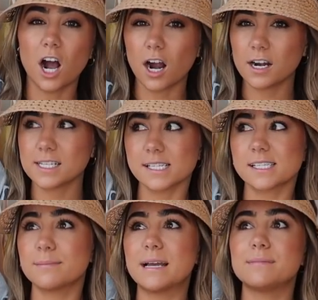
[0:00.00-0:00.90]
hard is that
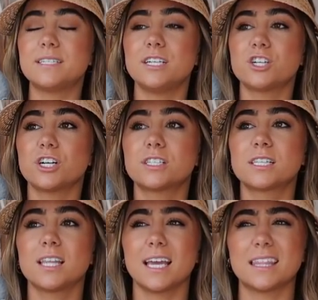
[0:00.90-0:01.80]
sometimes
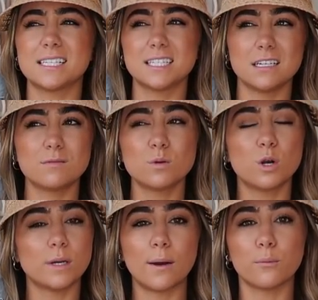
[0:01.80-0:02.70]
t-shirts, like the sleeves will
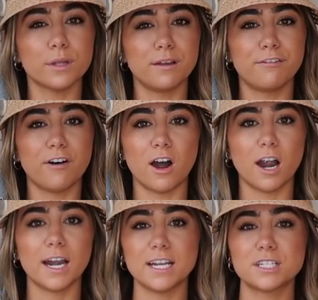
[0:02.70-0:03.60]
go down really
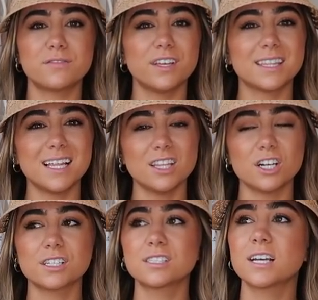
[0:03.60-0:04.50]
far, and I just feel like that
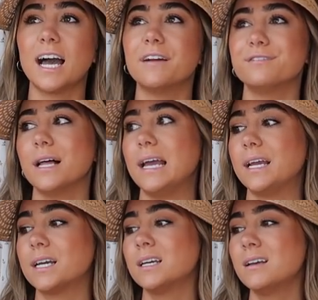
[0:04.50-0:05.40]
looks kind of
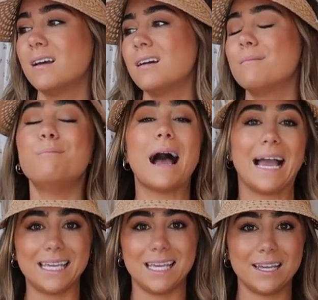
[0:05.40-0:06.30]
like
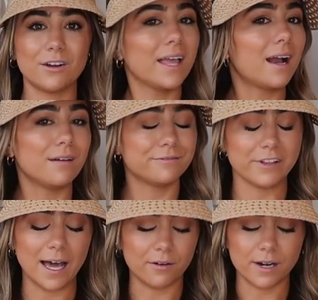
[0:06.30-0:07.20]
baggy or like
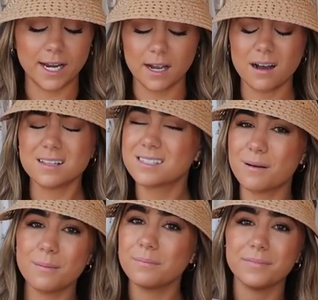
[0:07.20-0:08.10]
unflattering on
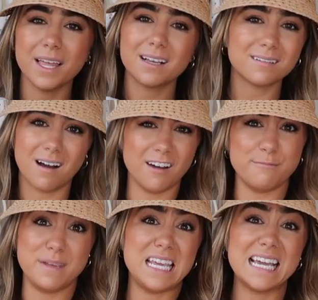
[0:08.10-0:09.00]
some, like
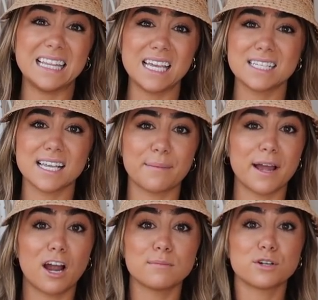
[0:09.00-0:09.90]
on me at least. Like my
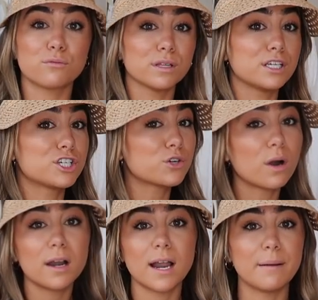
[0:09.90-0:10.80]
arms are really
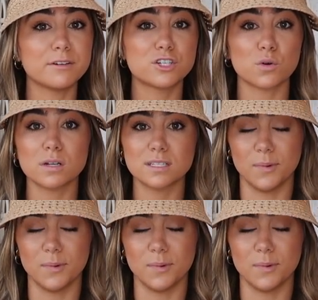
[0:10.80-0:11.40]
short. I'm a short,